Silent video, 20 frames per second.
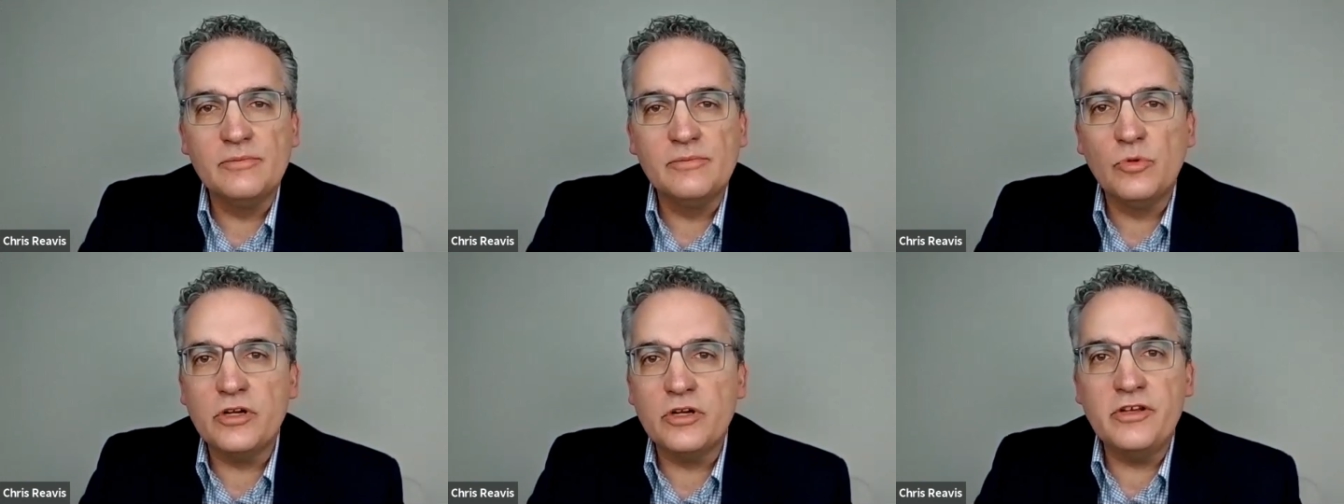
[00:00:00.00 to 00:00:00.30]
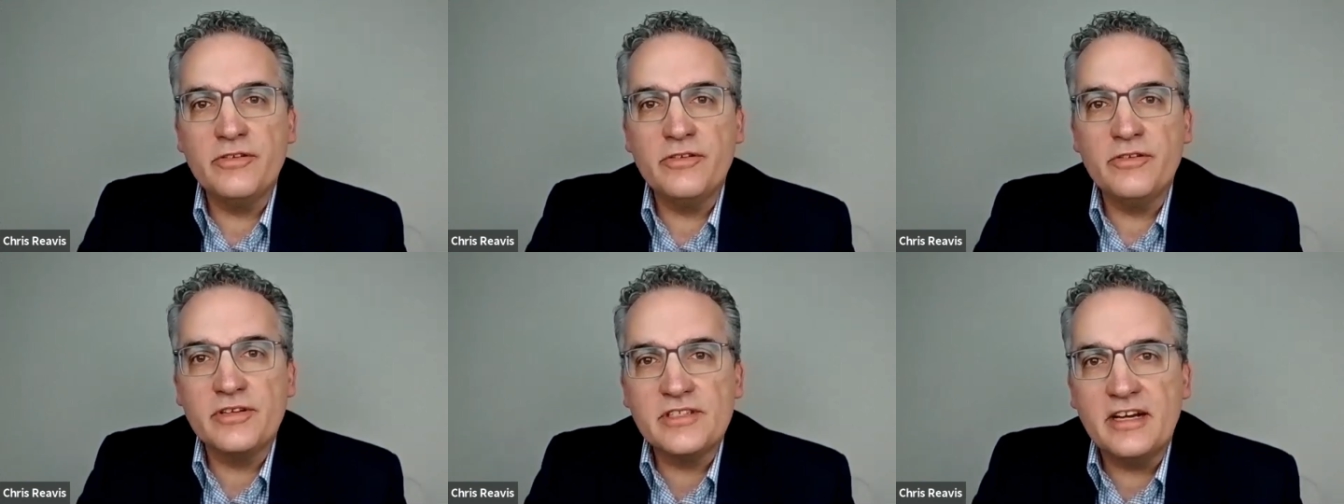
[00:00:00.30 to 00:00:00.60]
What are
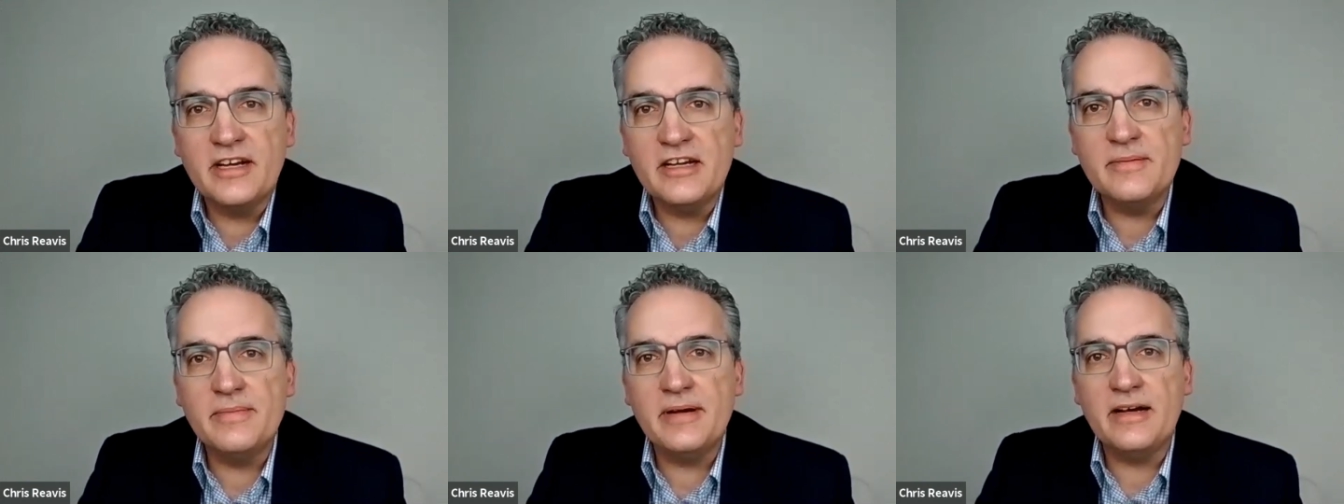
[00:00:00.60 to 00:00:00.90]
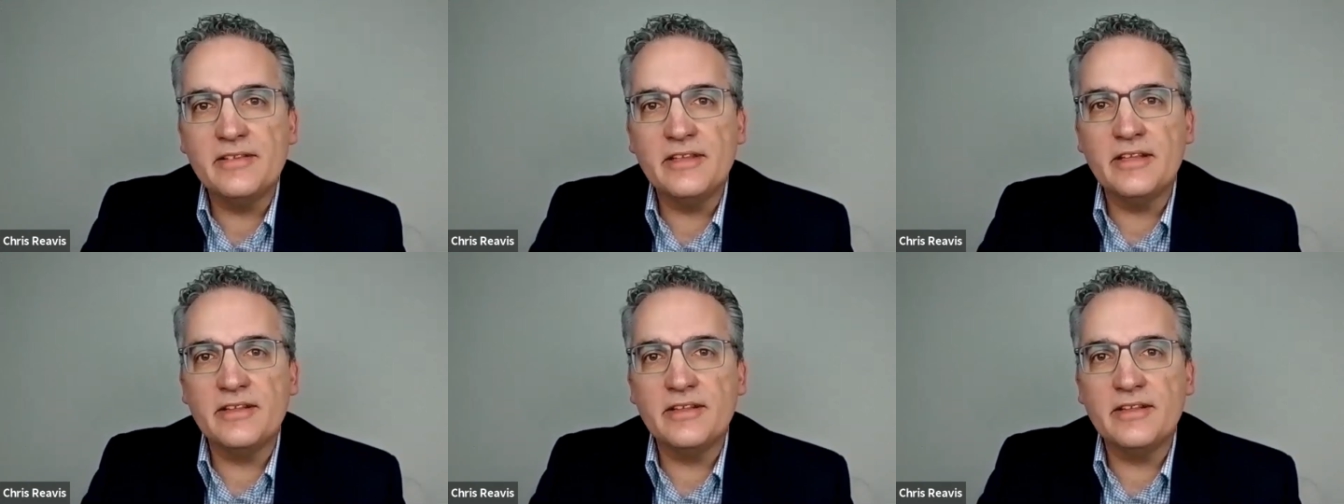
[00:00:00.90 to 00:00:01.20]
you excited
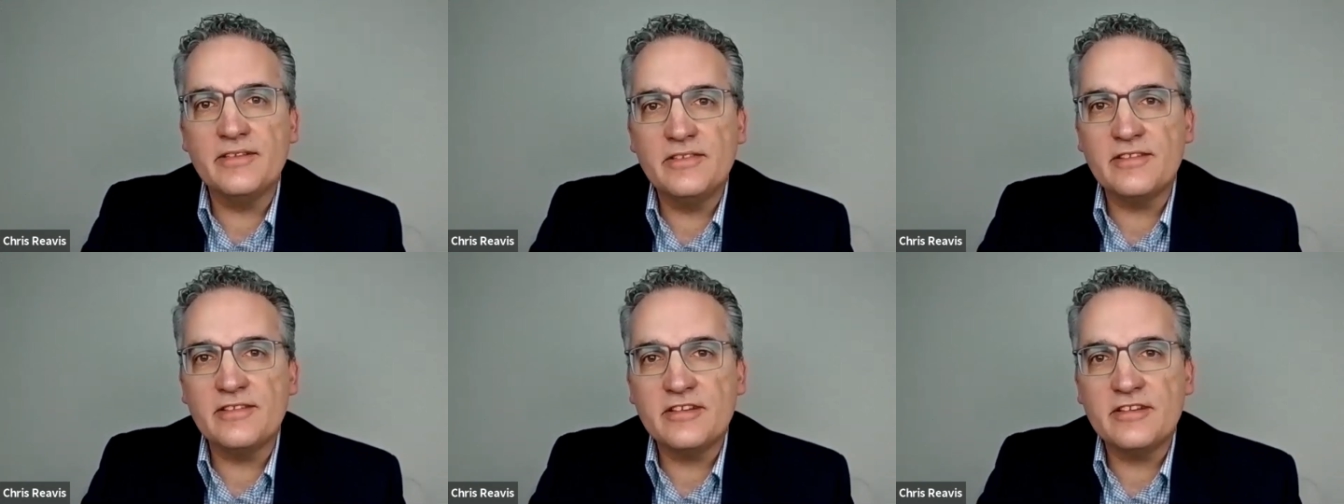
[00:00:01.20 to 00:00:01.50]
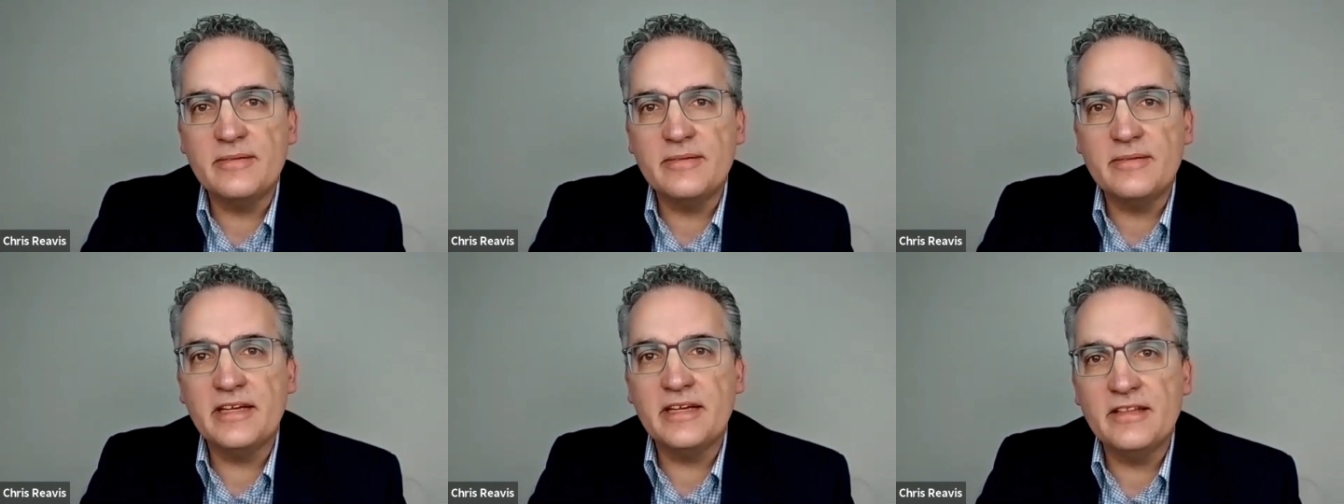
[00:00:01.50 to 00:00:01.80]
about that's
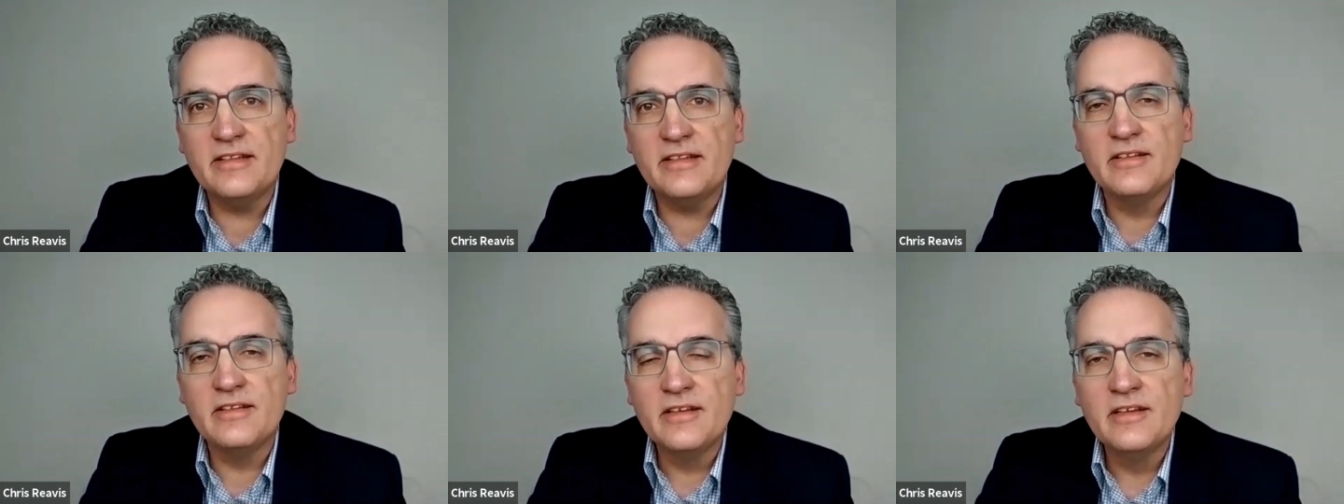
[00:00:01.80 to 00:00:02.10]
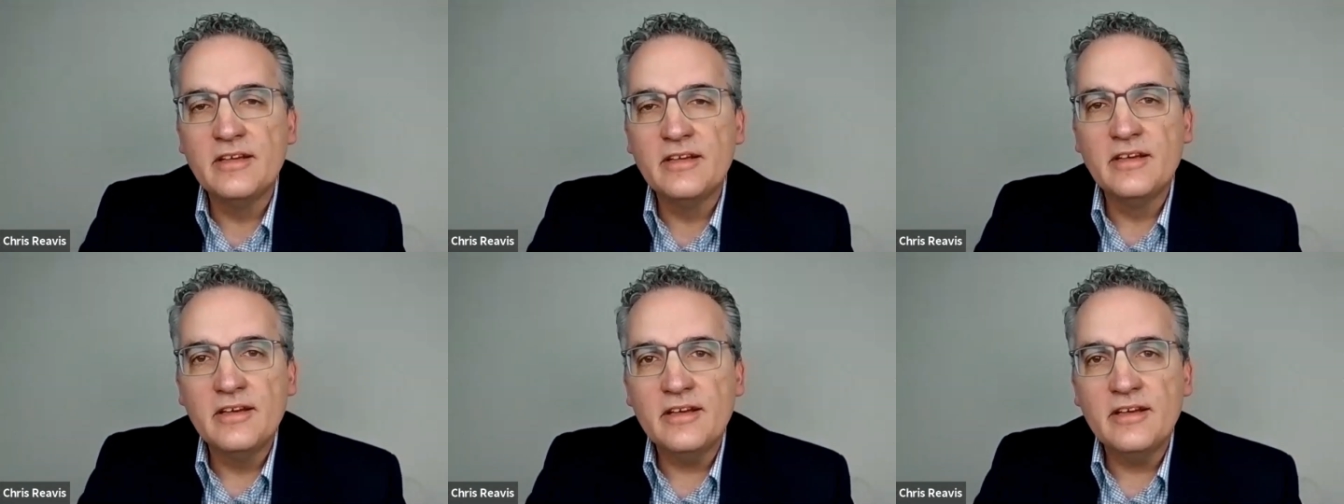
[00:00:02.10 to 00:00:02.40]
coming in
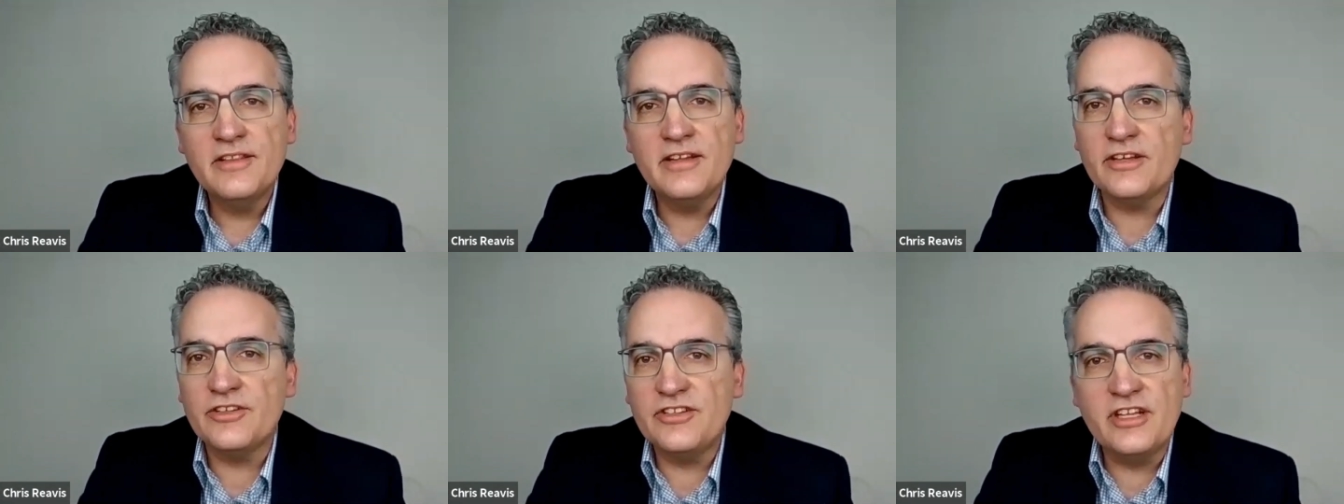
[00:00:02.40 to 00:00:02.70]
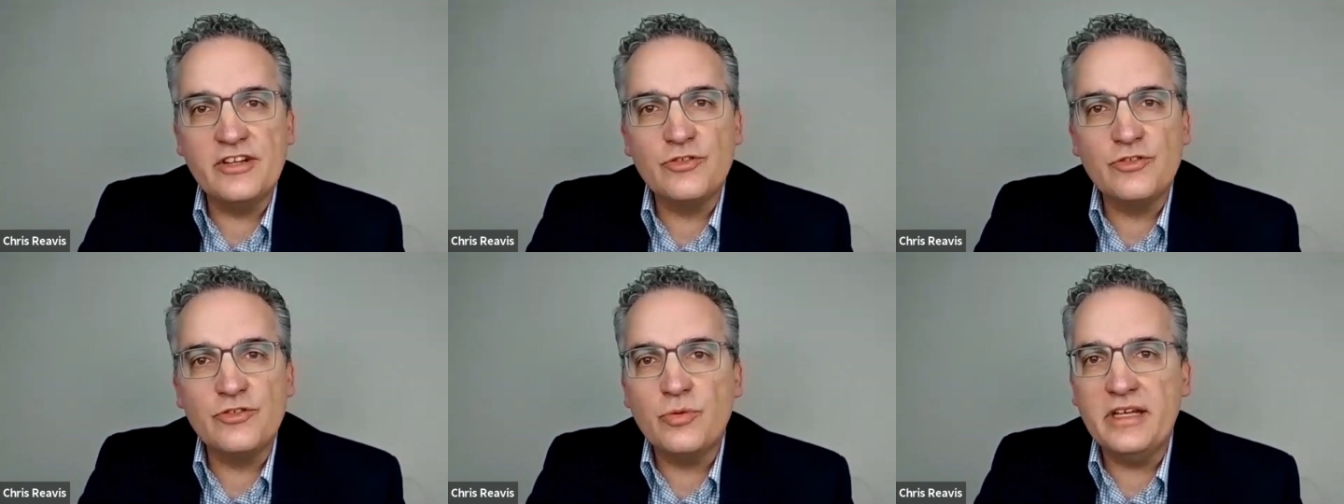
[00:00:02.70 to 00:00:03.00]
the next
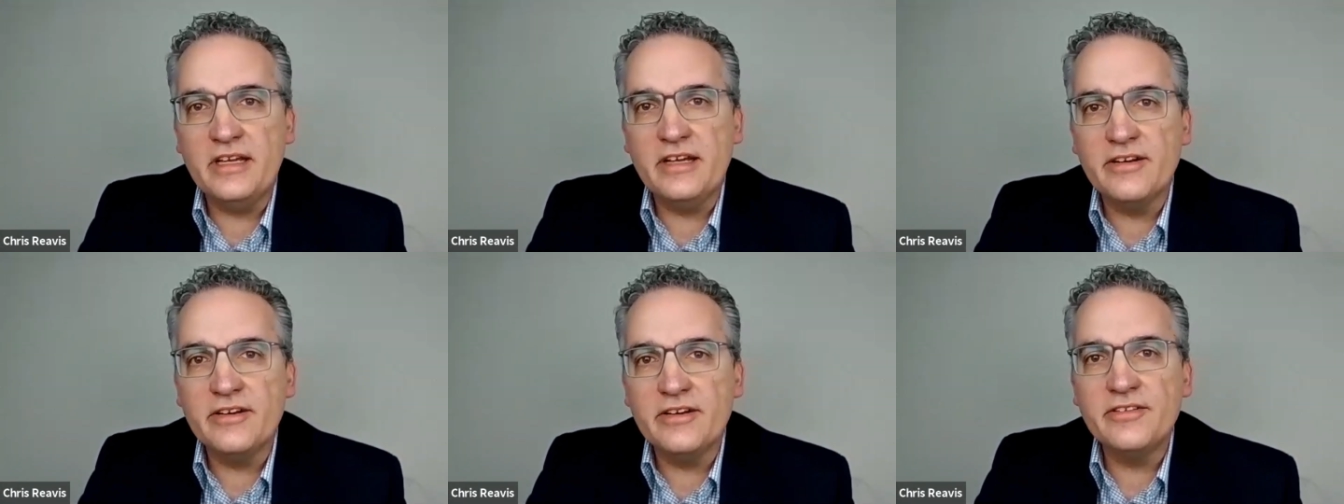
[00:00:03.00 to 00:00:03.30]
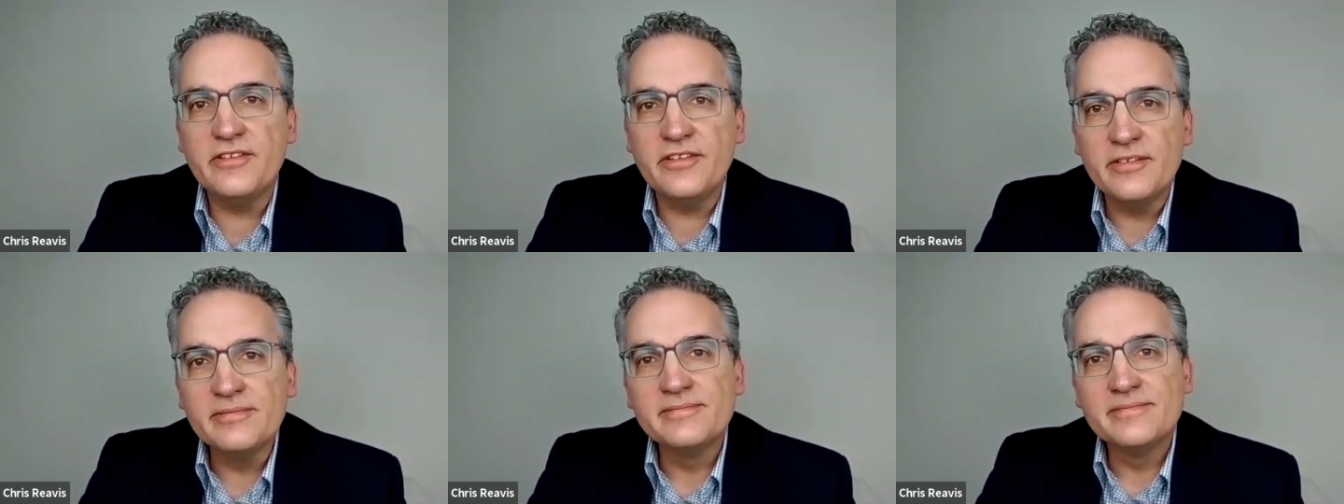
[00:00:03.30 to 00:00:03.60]
10, 20
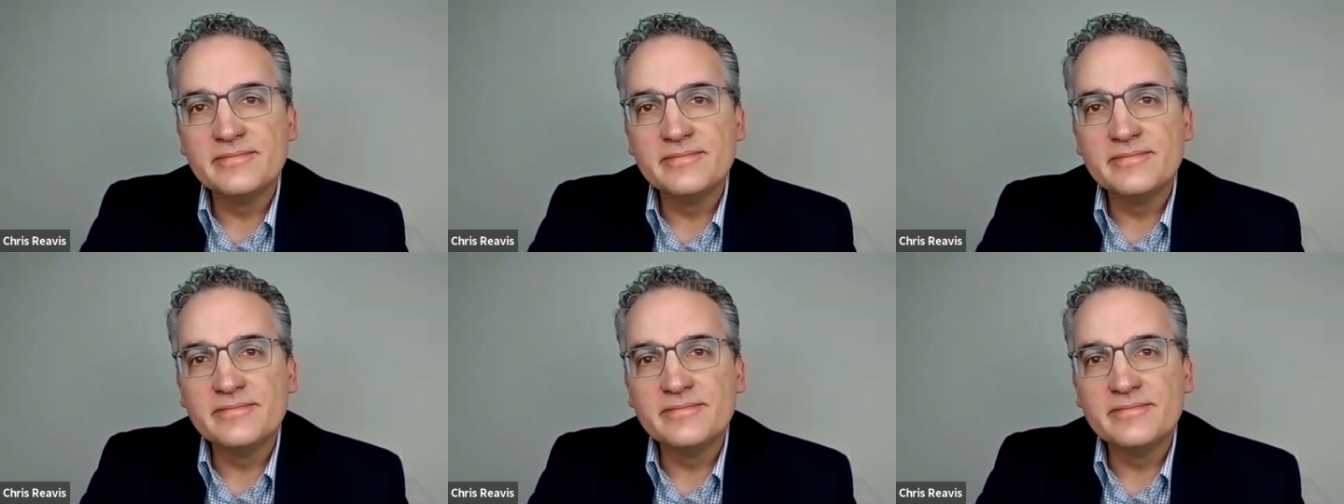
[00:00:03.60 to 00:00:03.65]
years?